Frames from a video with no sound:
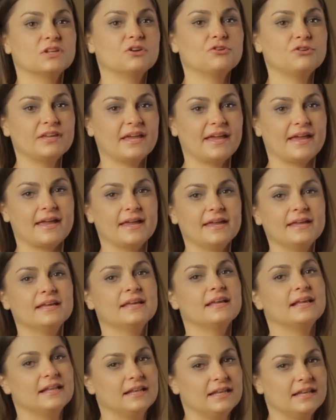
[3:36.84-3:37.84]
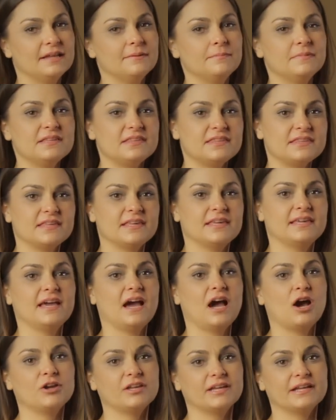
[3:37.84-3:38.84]
okay, let me see
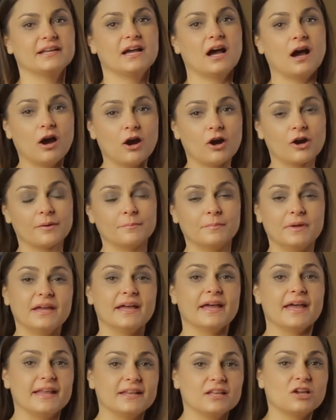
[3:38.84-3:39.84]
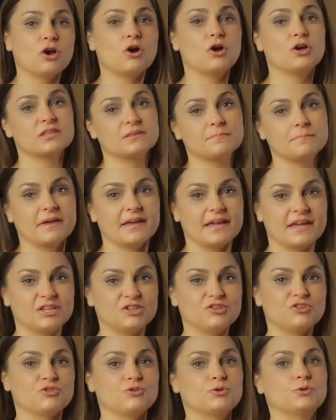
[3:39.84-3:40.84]
how I can harm and cause
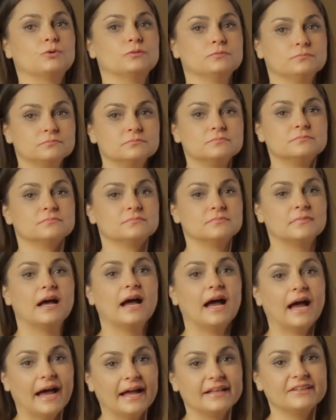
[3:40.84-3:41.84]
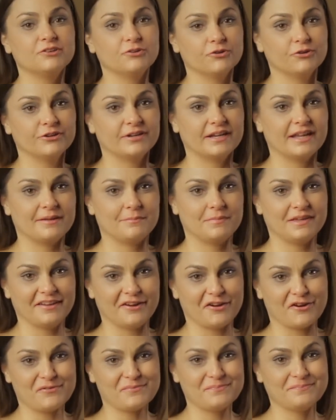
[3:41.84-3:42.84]
pain to add your name
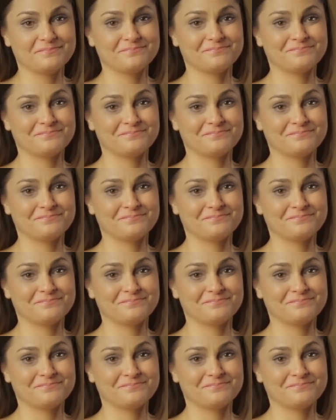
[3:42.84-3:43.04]
here.